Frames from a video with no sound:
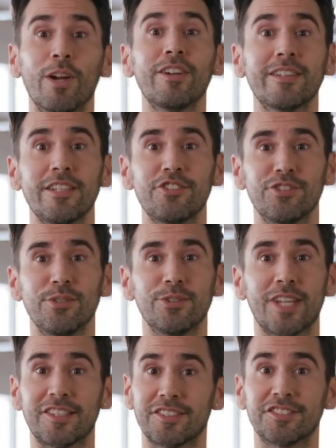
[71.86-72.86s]
Wearing these
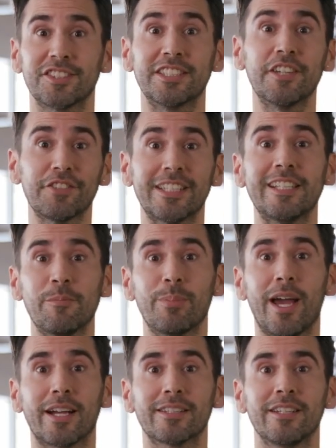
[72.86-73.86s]
shoes has a significant
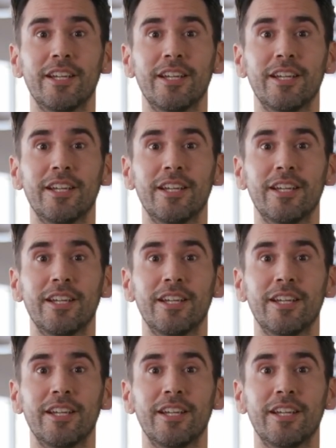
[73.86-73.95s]
impact